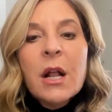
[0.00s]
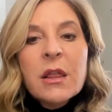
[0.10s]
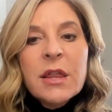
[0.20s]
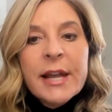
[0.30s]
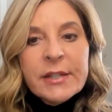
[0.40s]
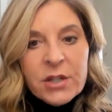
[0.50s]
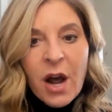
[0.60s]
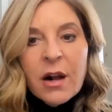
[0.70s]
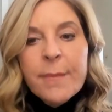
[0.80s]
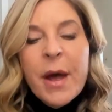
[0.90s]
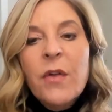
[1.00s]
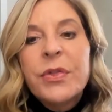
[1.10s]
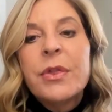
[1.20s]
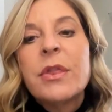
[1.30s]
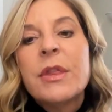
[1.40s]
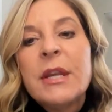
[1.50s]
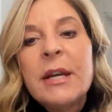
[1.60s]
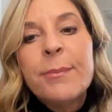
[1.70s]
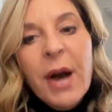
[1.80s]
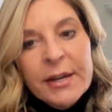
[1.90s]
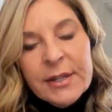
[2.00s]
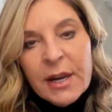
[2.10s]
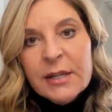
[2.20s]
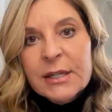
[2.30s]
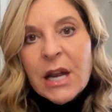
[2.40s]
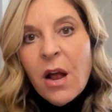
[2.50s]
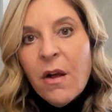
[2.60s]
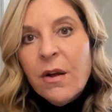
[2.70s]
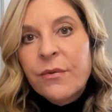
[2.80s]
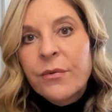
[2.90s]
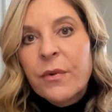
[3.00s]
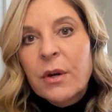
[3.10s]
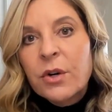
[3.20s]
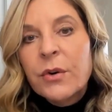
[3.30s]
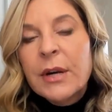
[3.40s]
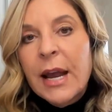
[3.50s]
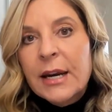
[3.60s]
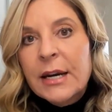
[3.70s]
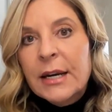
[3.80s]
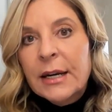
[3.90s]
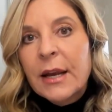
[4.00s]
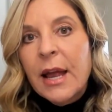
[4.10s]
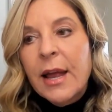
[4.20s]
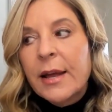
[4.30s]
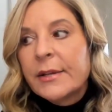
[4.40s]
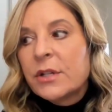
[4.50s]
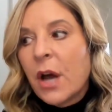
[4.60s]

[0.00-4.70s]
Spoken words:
Let's talk about the process of creating and